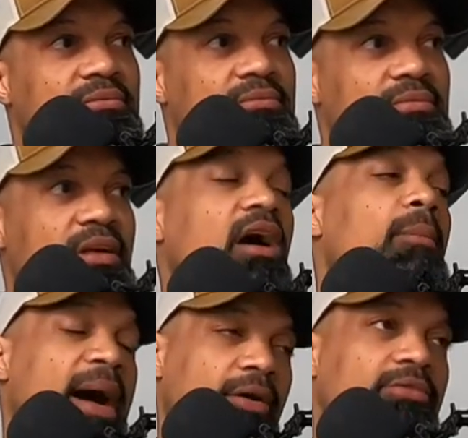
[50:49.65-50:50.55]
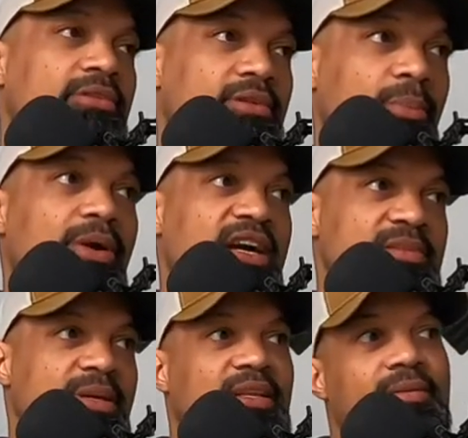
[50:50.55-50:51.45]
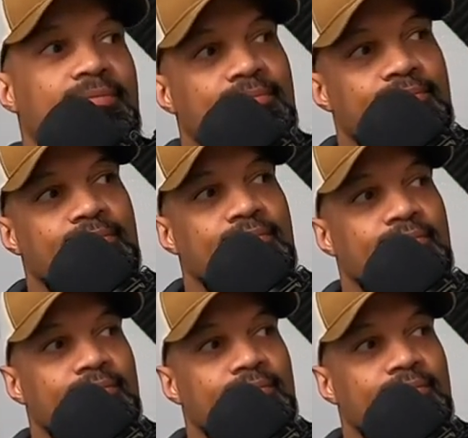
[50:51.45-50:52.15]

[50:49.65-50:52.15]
Boom. About. So you telling me I could grow some coffee out